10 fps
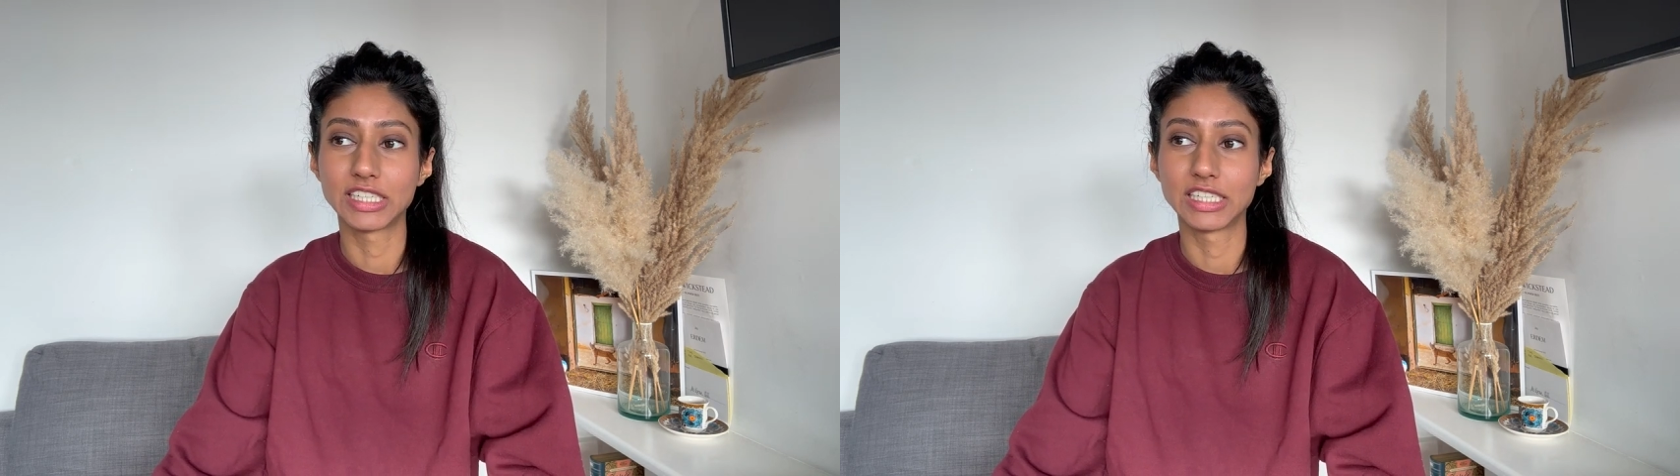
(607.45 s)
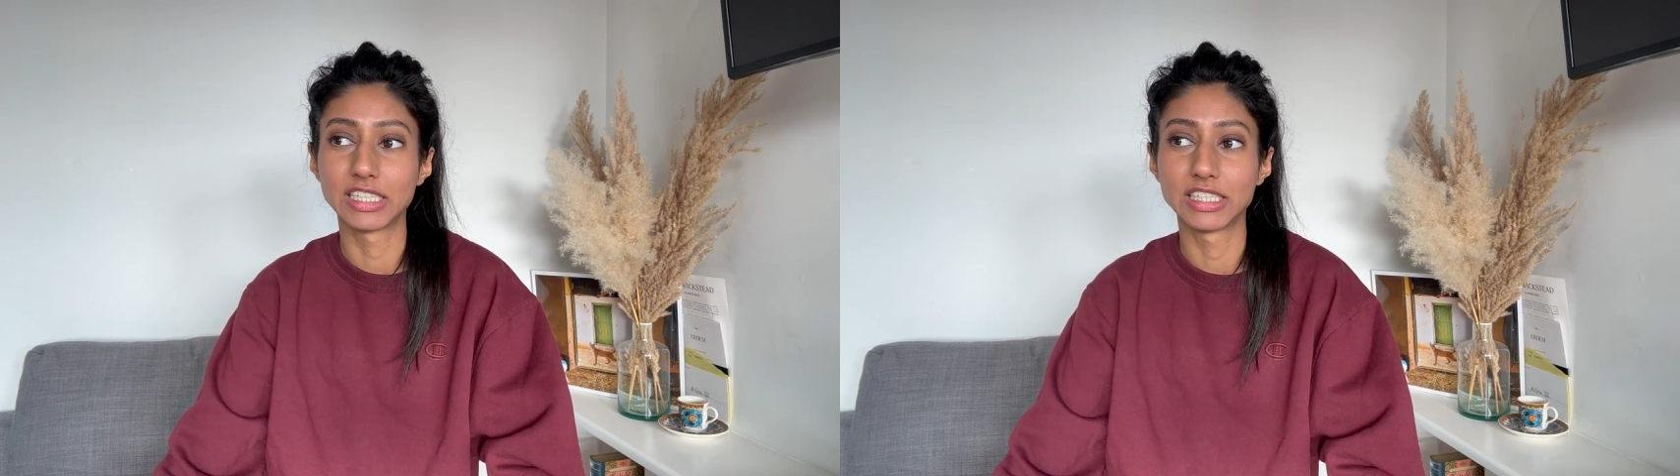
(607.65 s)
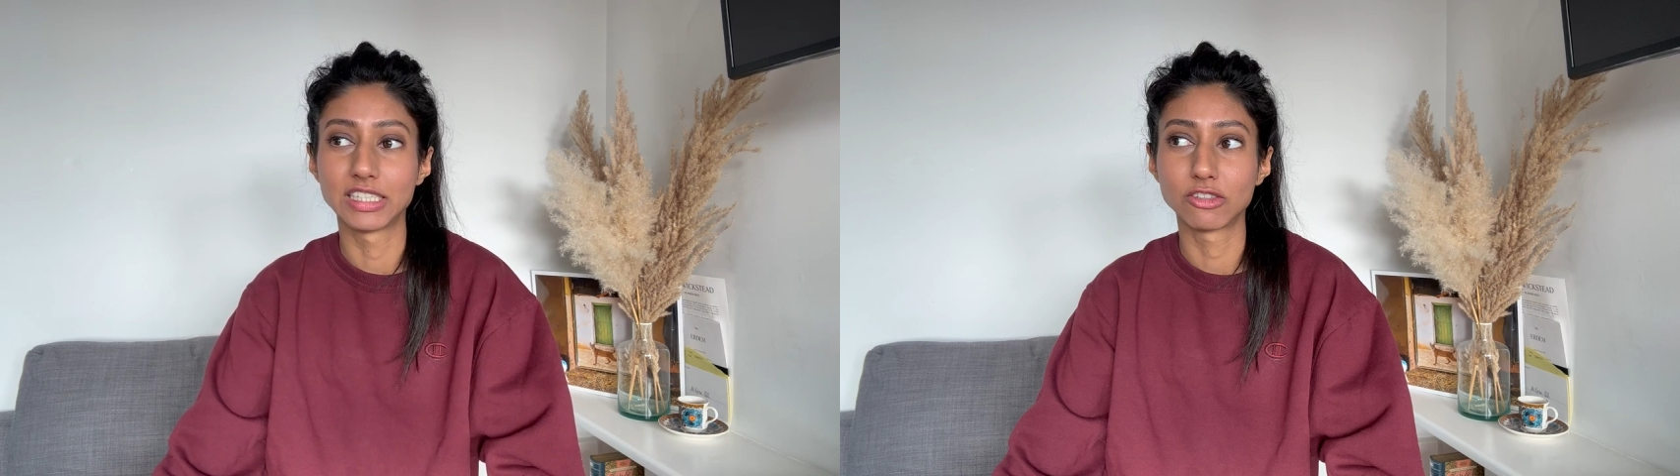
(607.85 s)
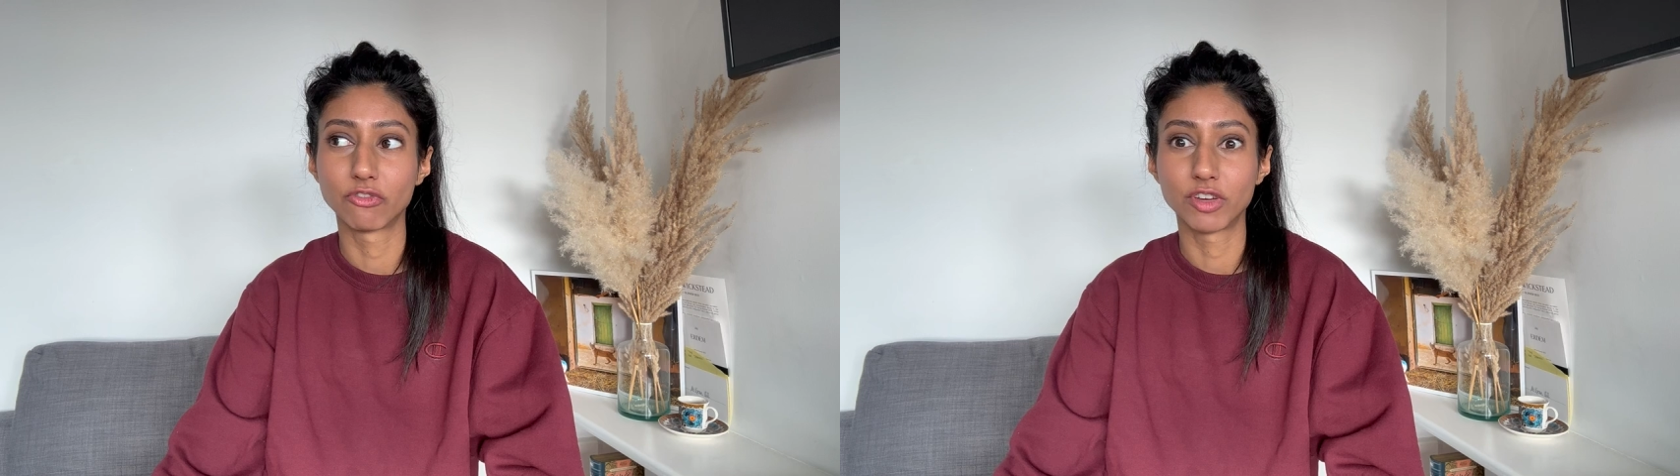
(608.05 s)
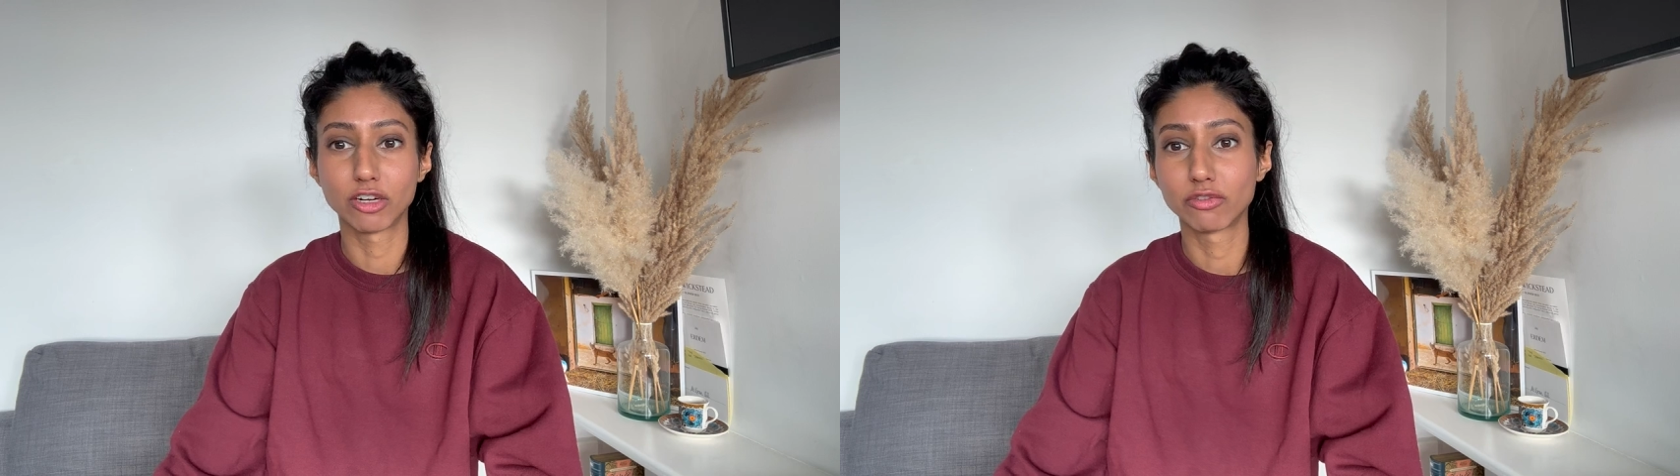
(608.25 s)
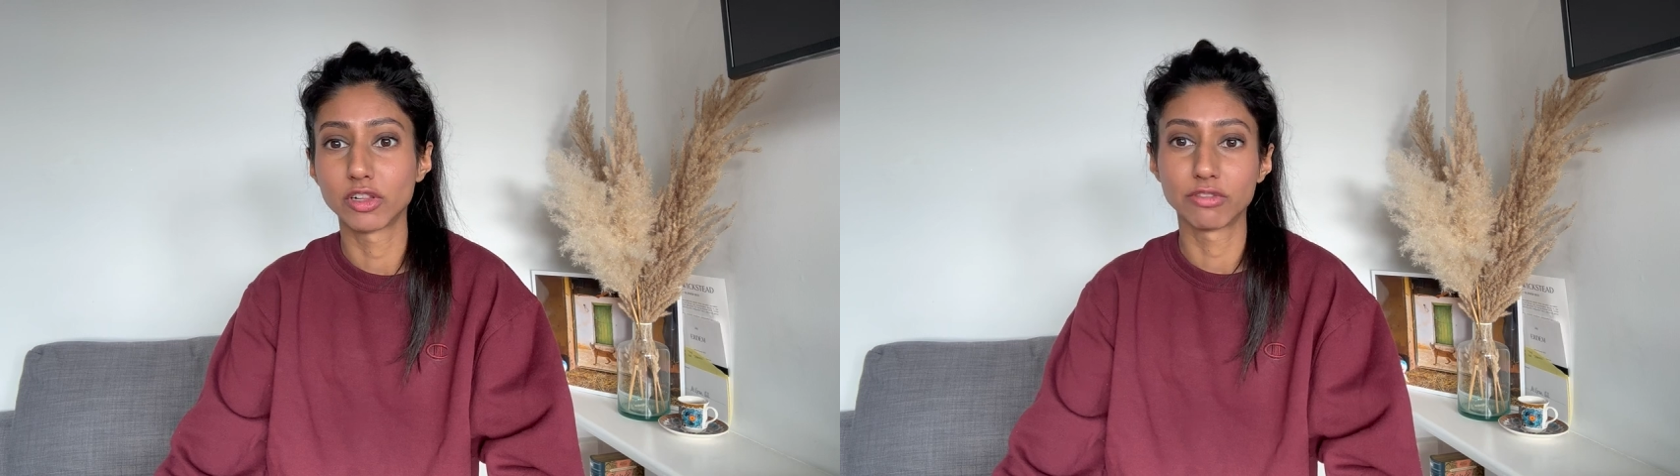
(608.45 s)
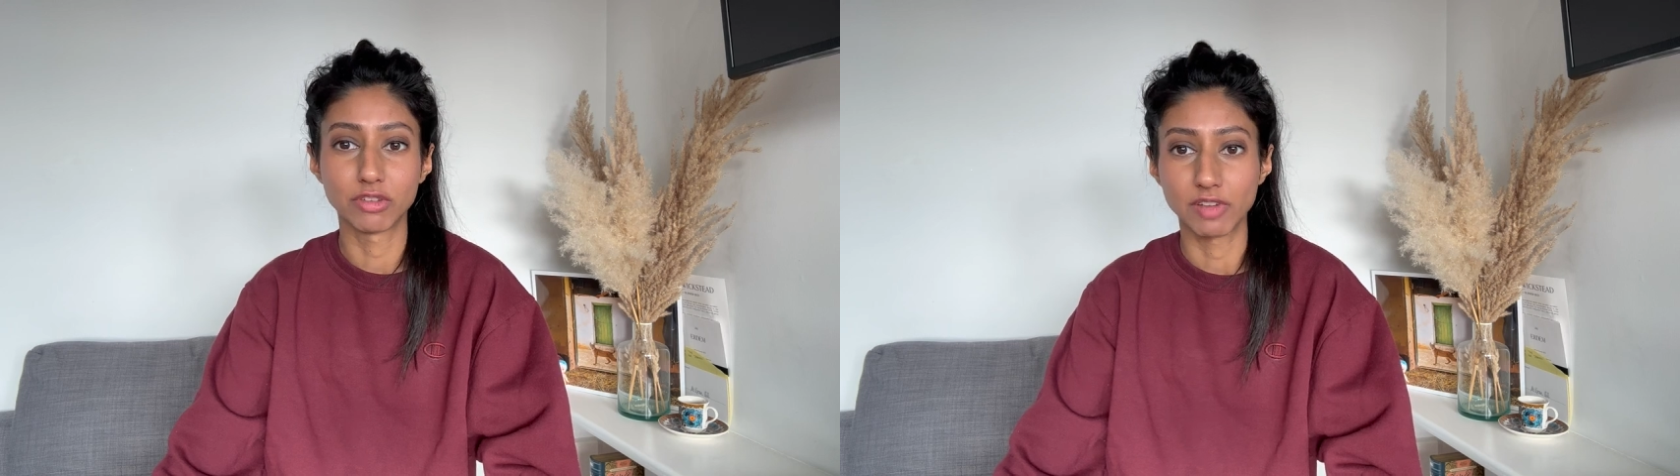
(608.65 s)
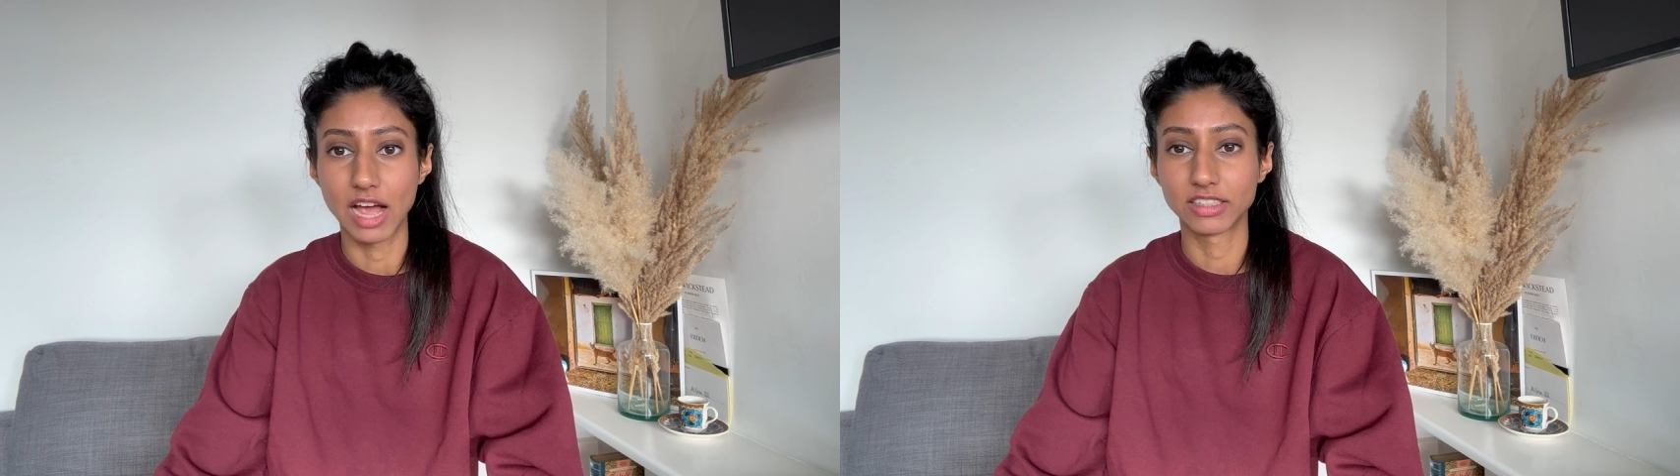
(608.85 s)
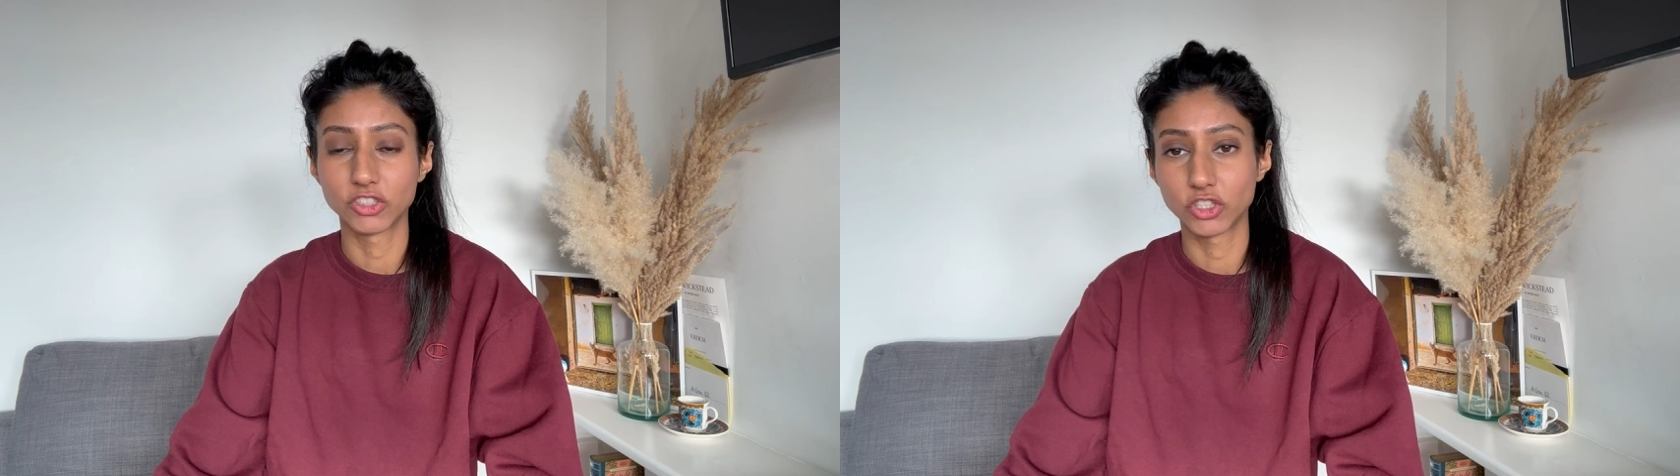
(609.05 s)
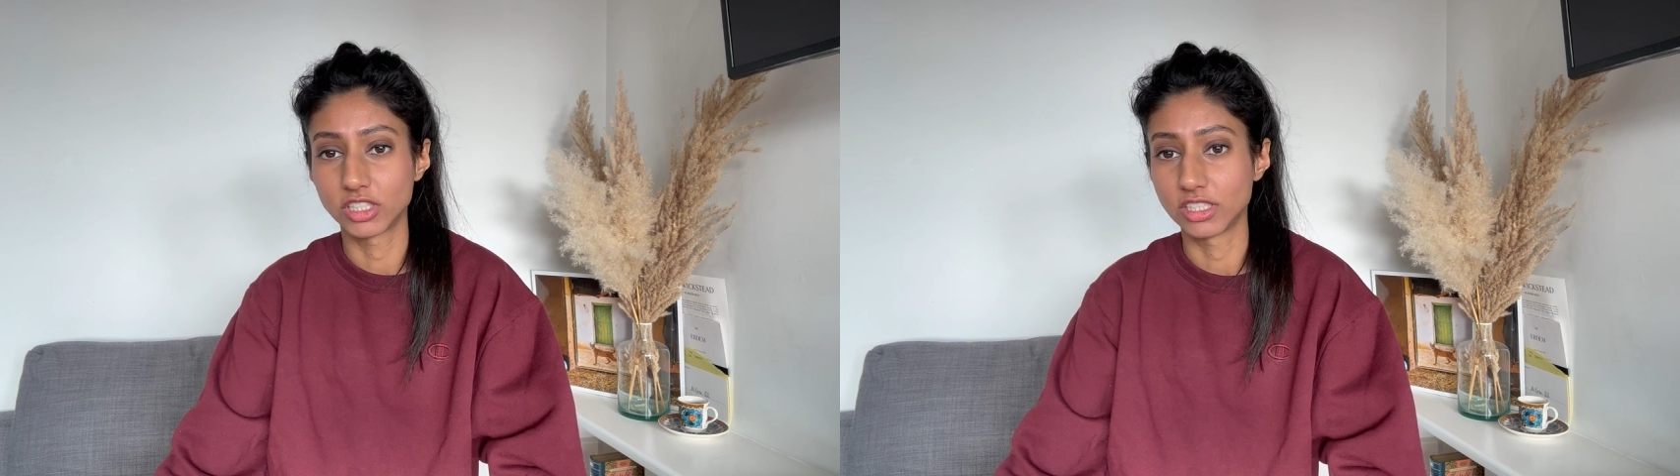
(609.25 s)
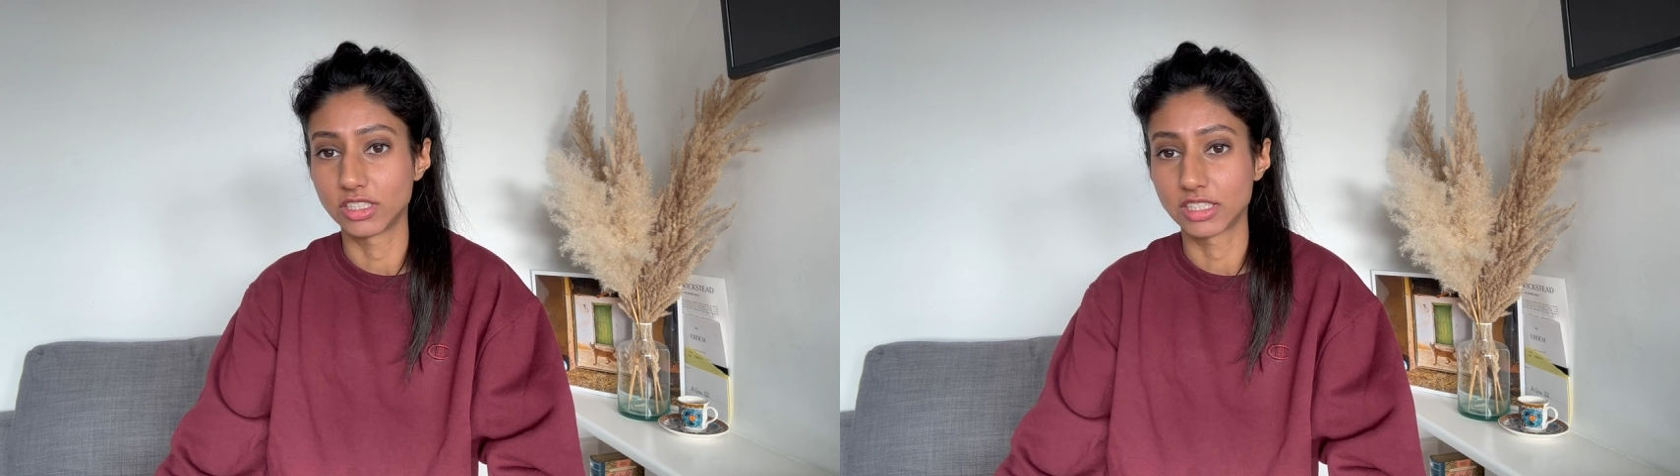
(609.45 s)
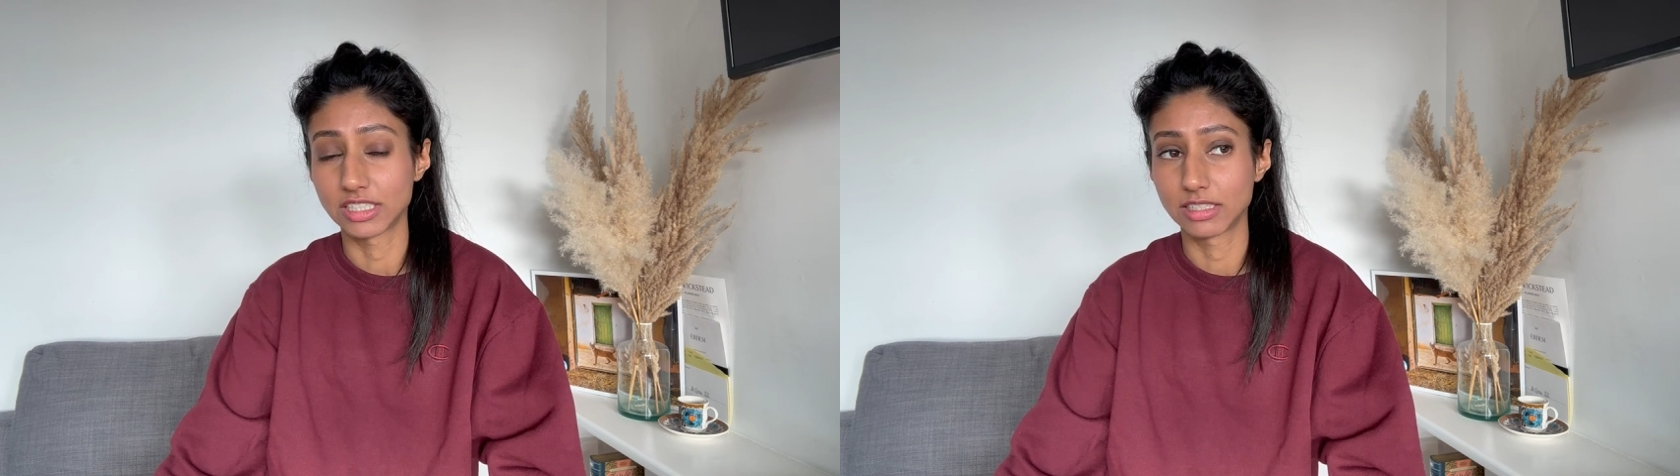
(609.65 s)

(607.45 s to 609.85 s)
is fearful of the fact that she's